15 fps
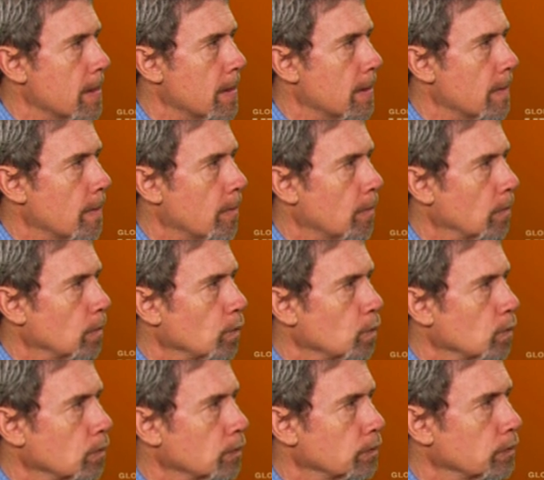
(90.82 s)

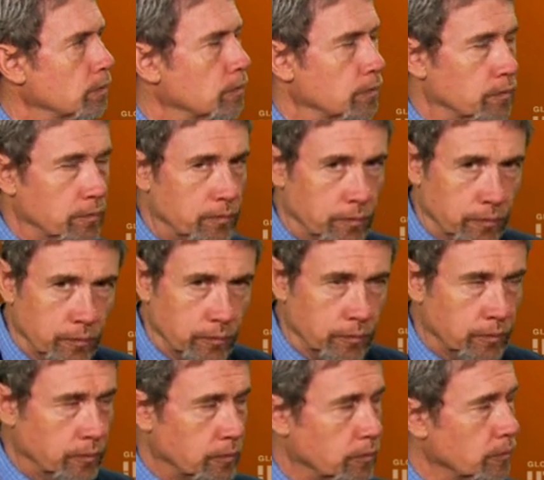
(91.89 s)

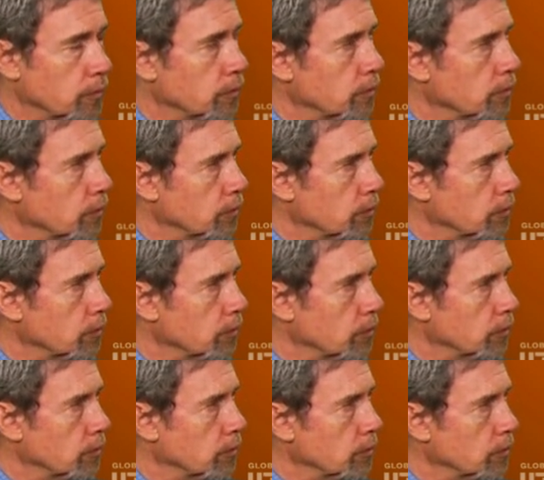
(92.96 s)

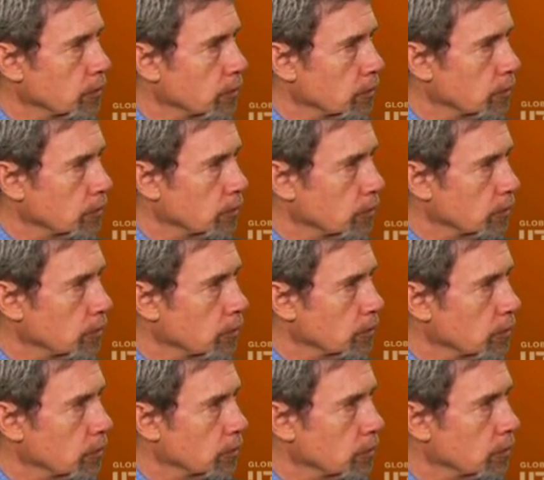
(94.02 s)

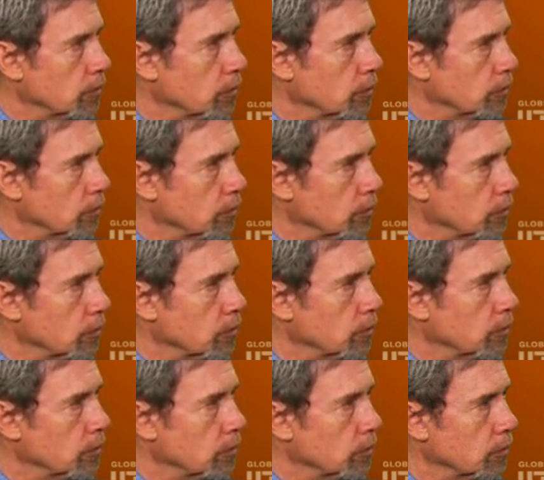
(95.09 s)

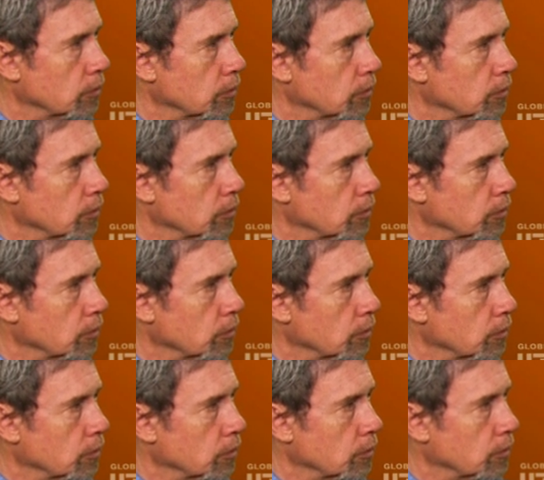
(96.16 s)

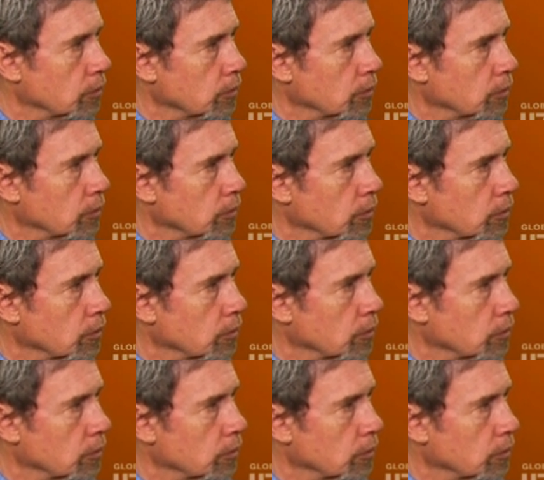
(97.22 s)

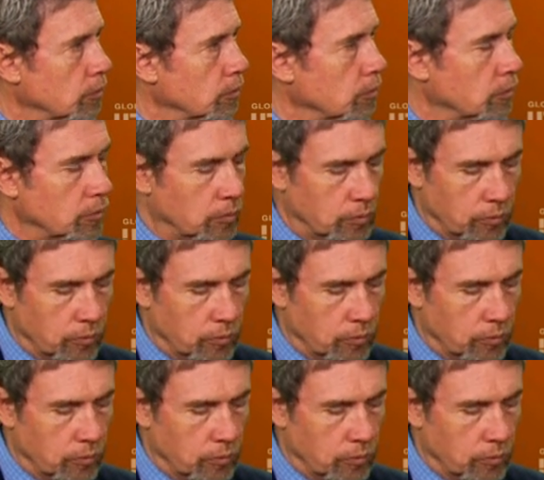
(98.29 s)
(not speaking)